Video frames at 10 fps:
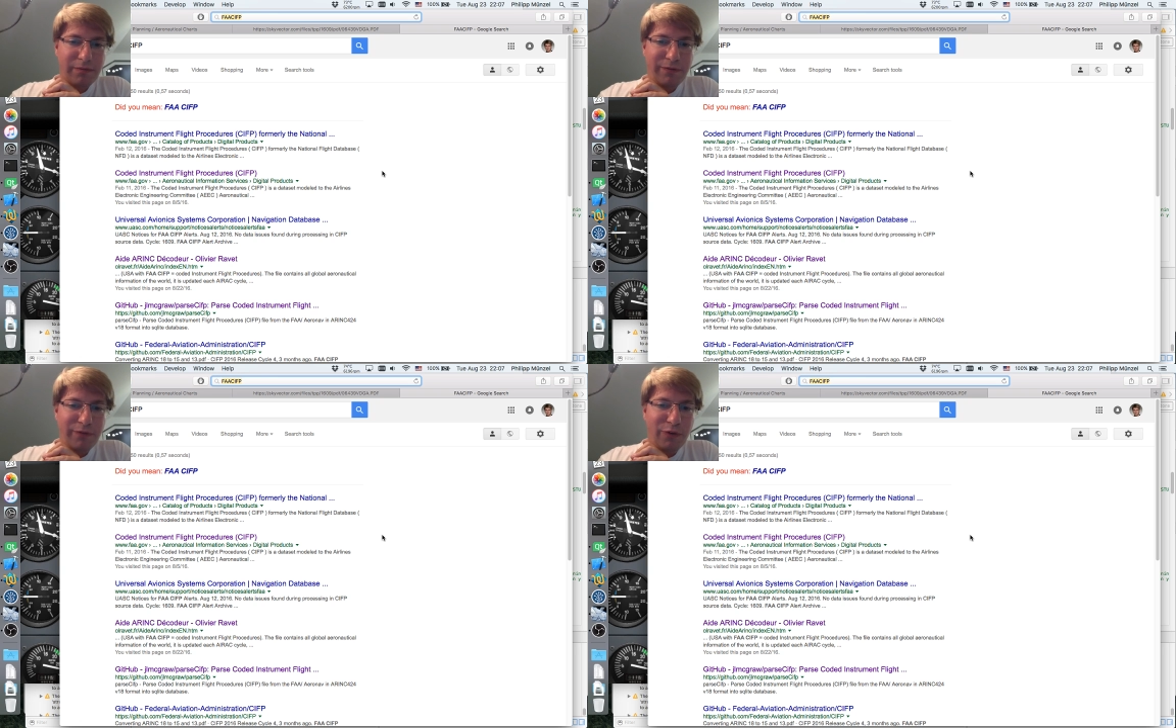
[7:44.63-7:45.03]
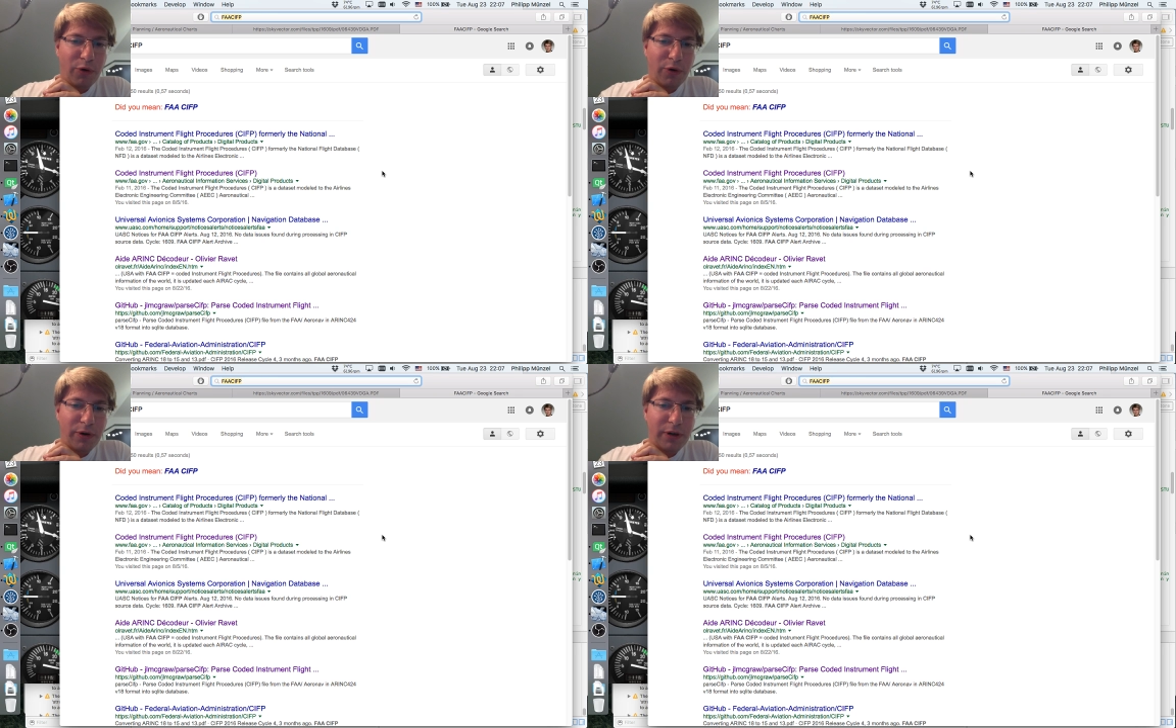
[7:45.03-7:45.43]

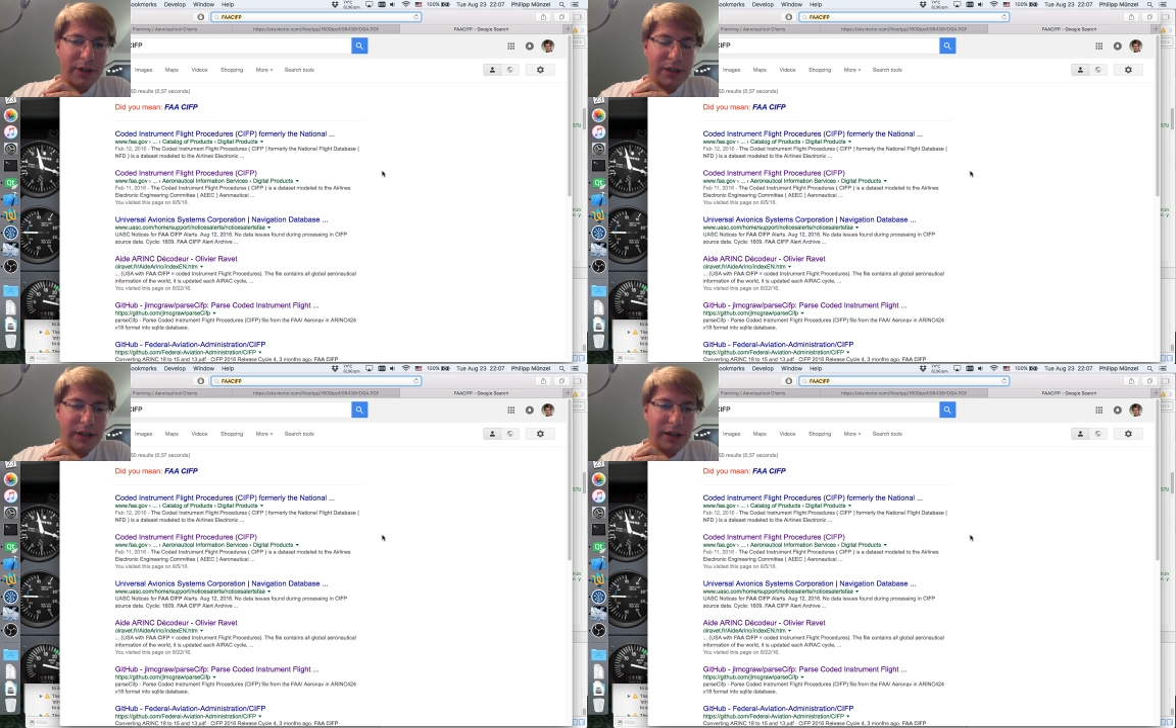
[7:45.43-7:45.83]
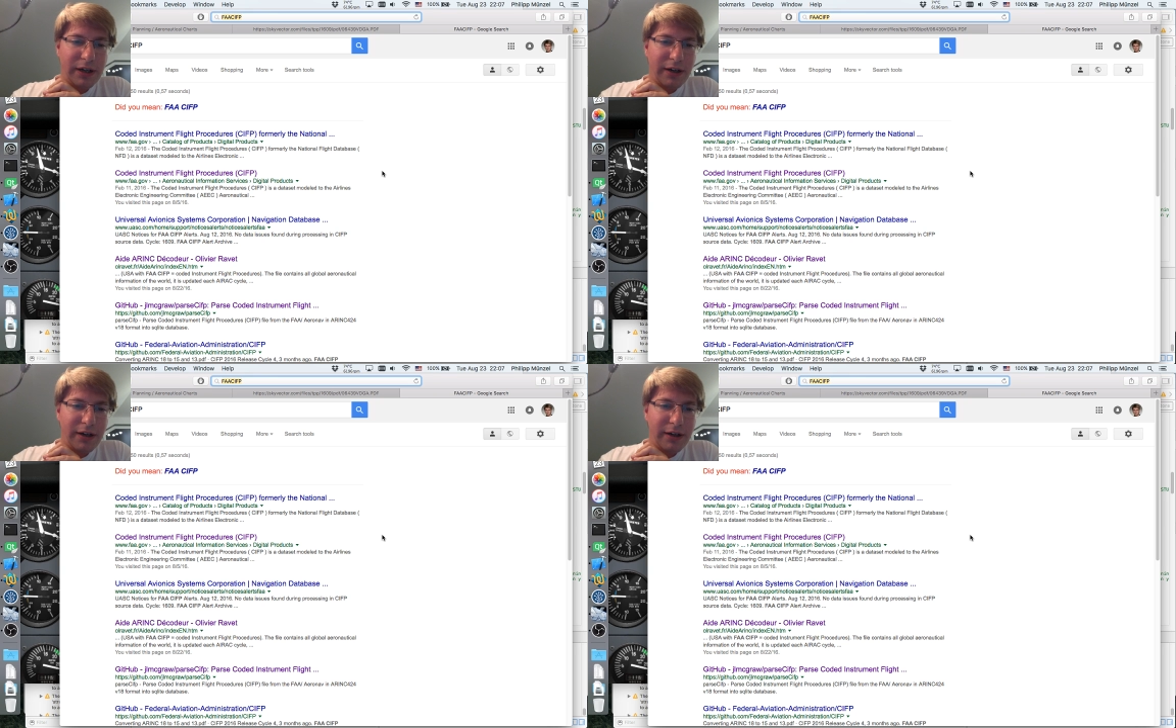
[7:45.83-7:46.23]
for
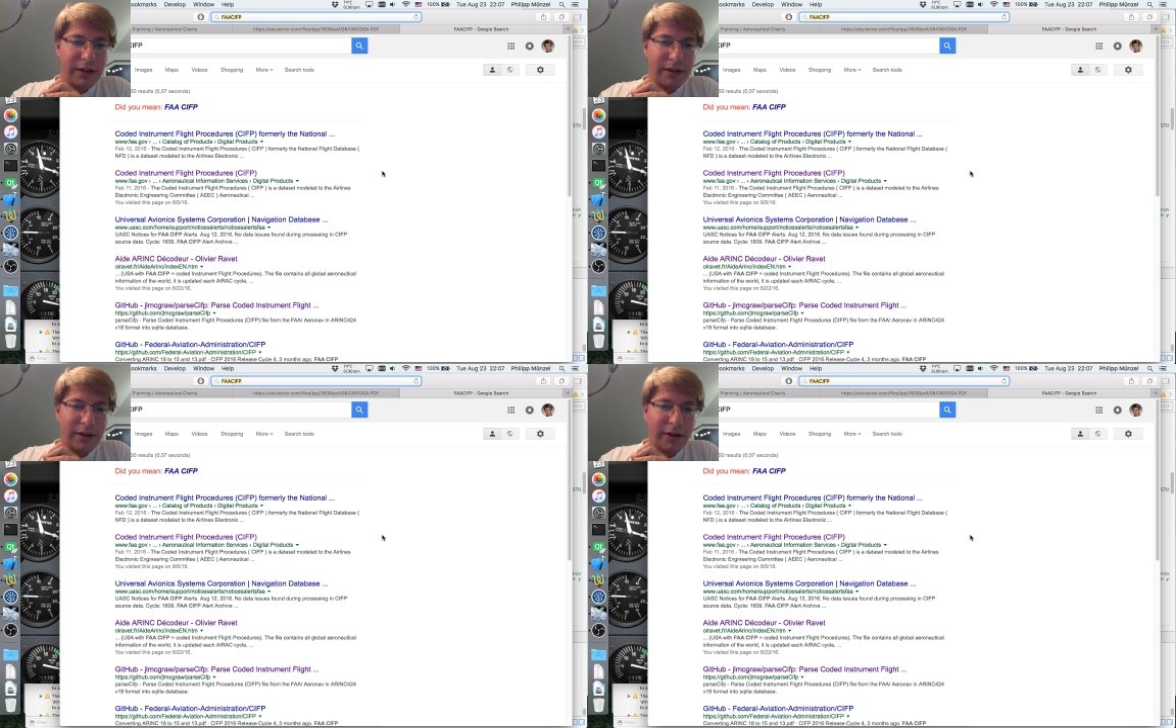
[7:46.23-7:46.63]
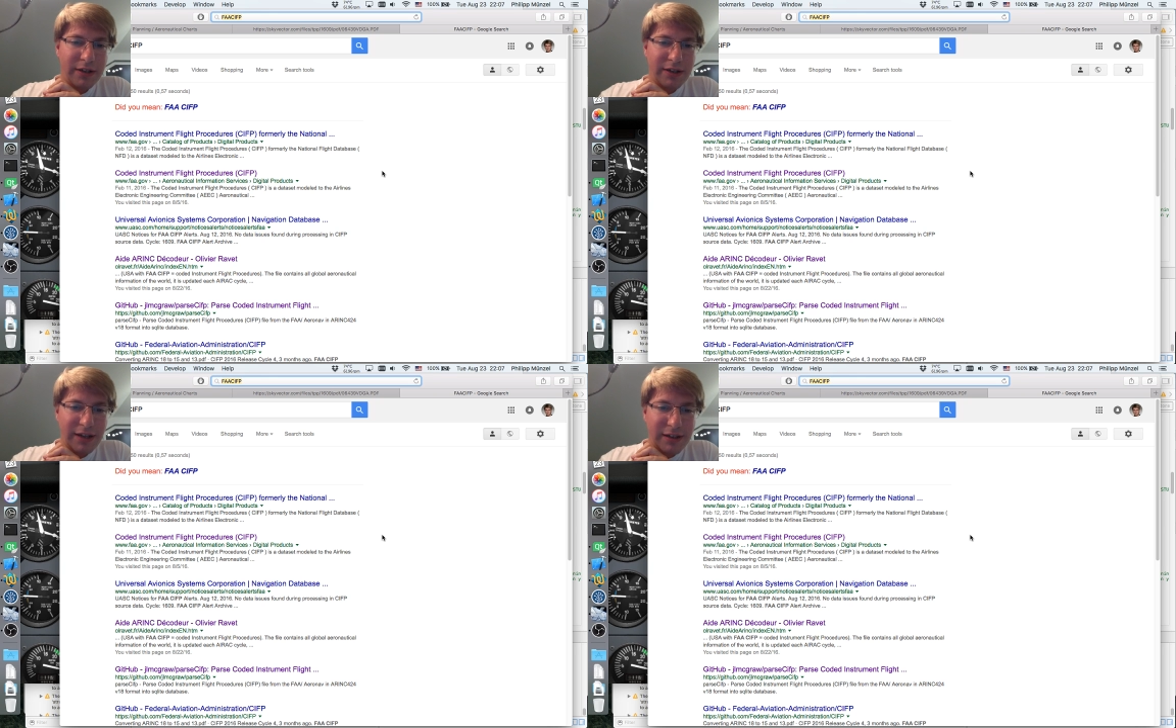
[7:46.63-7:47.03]
the
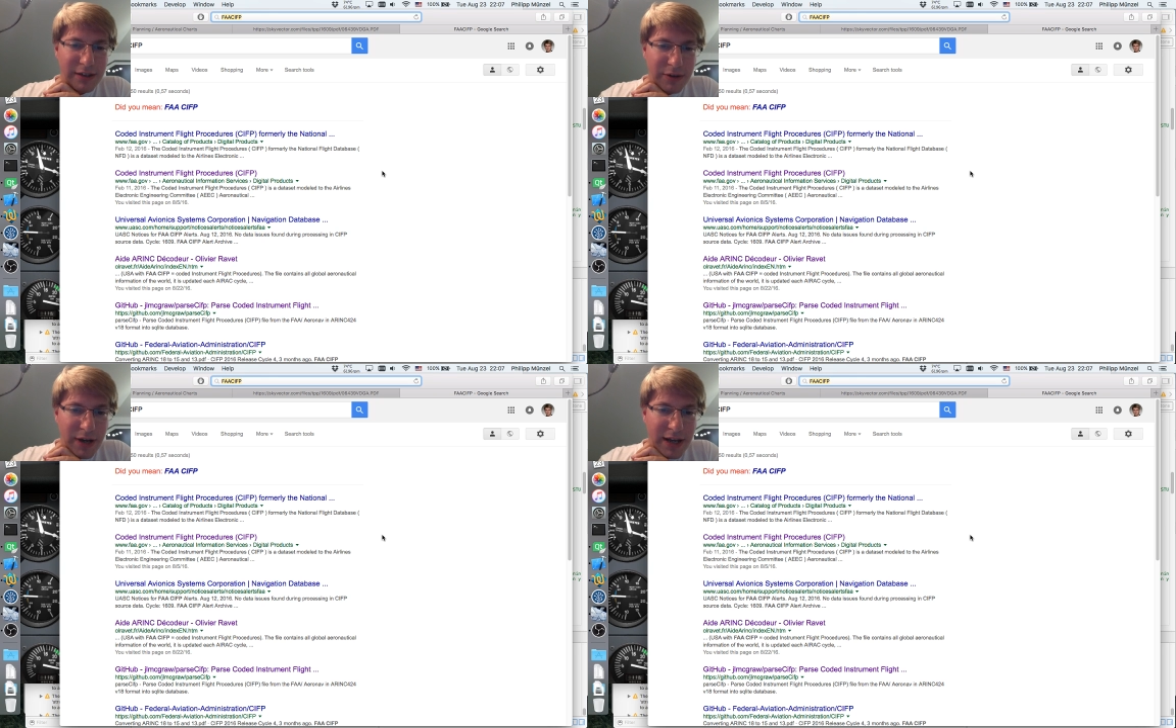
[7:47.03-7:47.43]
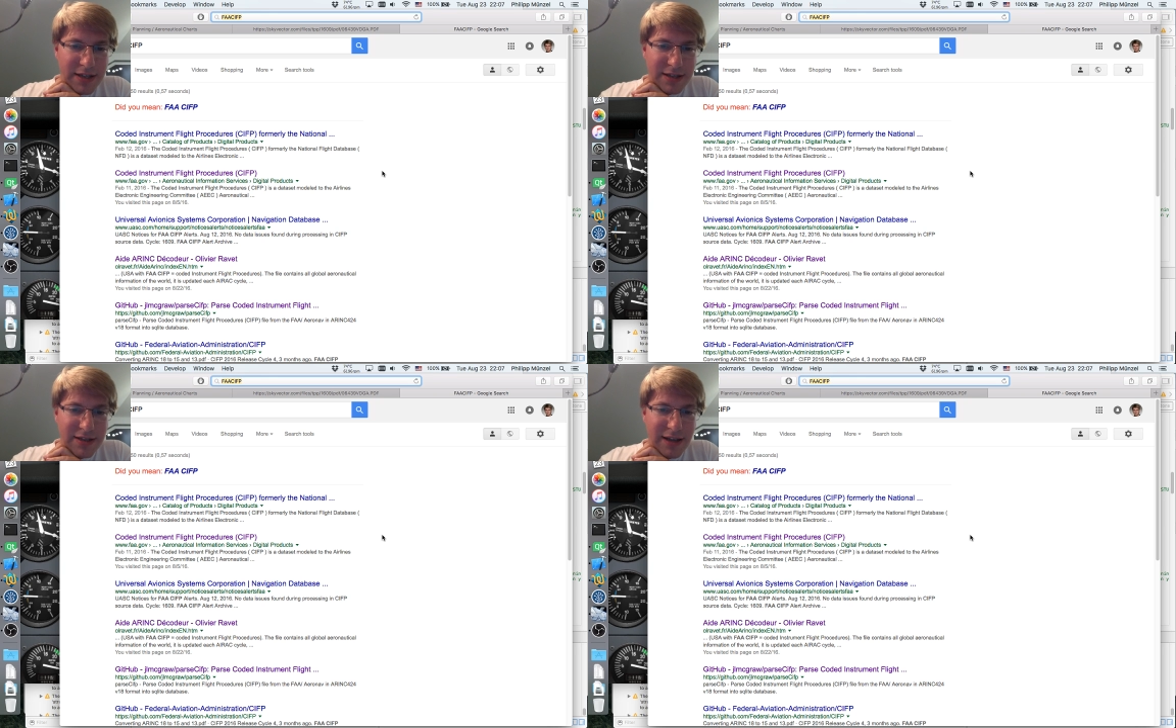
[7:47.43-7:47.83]
continental
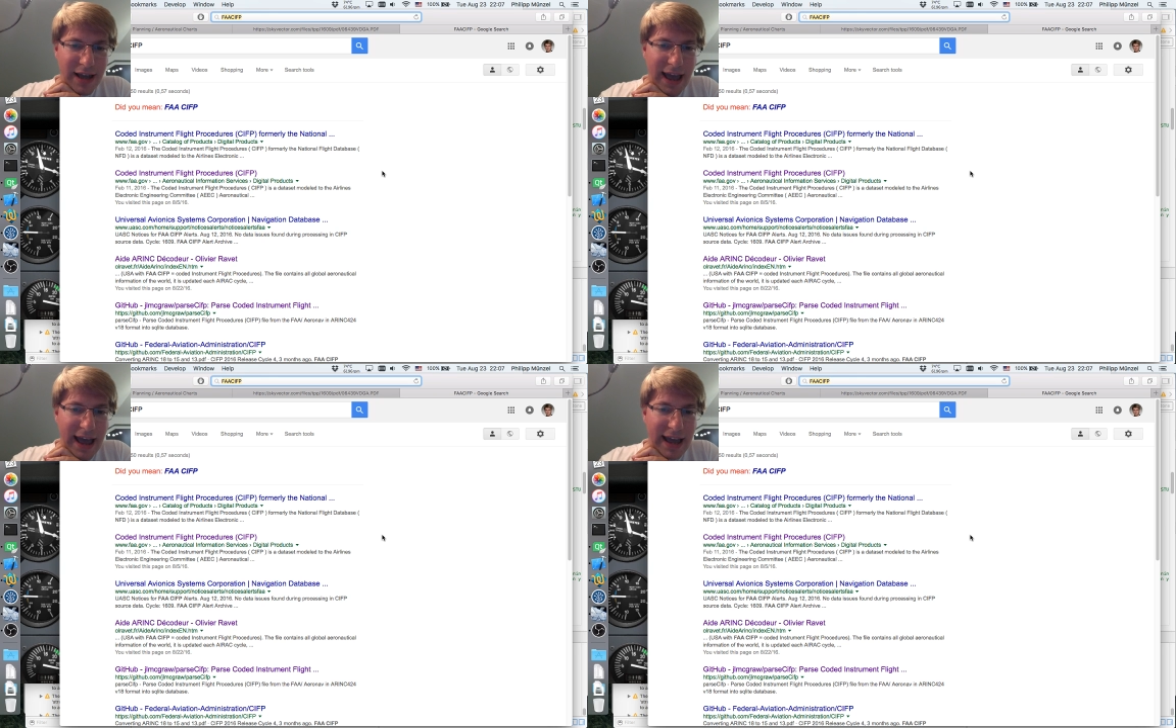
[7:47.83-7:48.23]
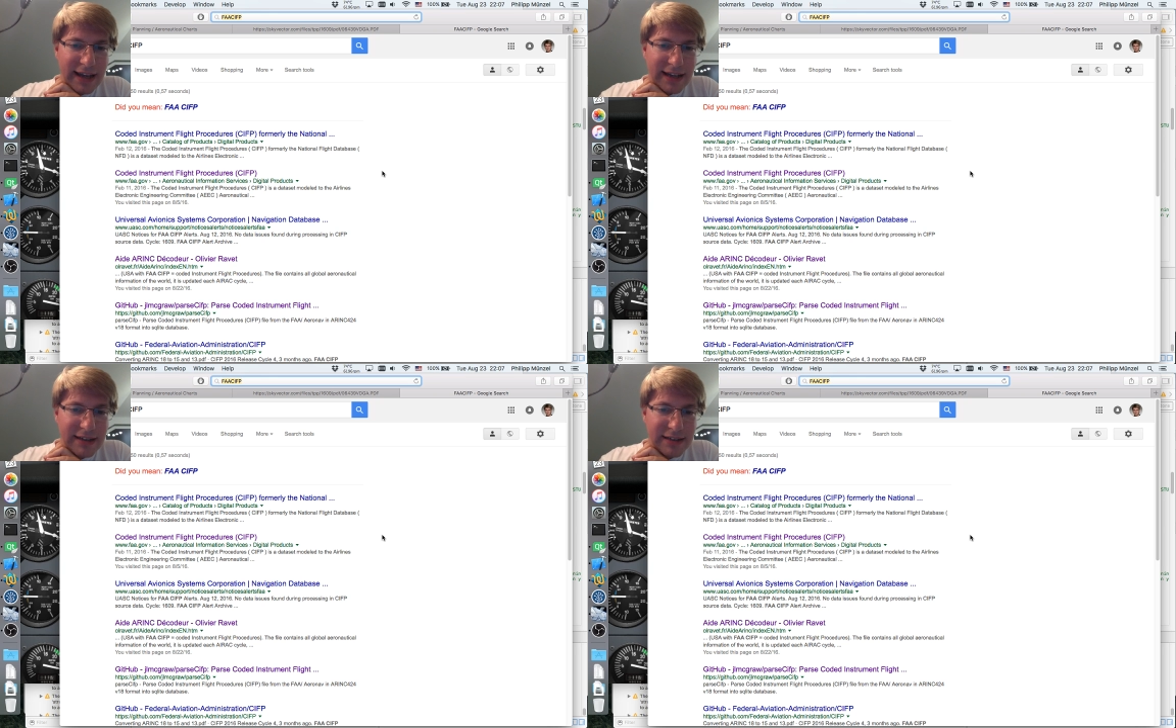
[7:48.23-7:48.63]
US
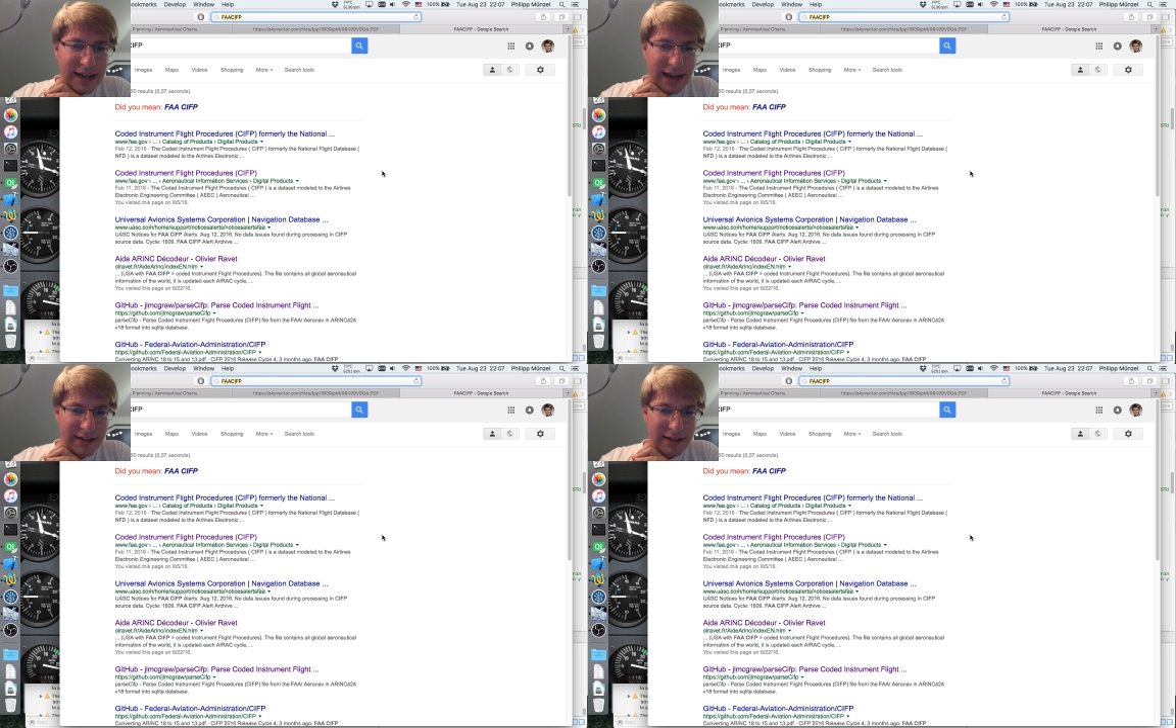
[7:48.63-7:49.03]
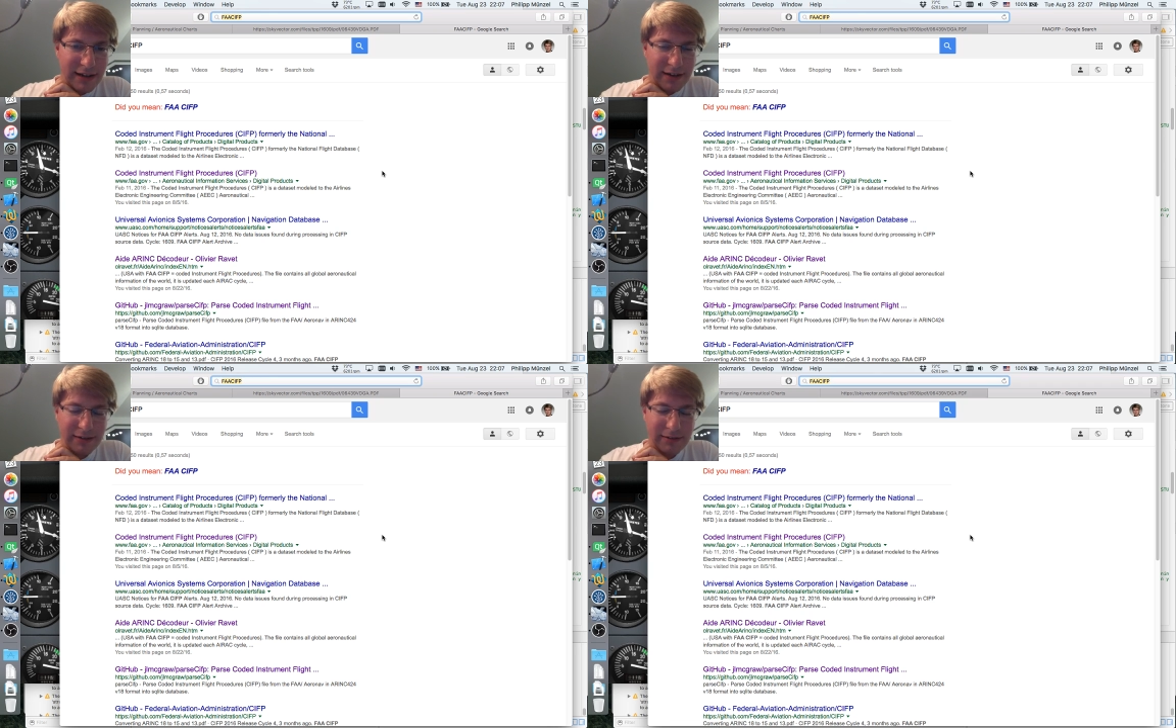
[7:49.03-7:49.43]
and Canada,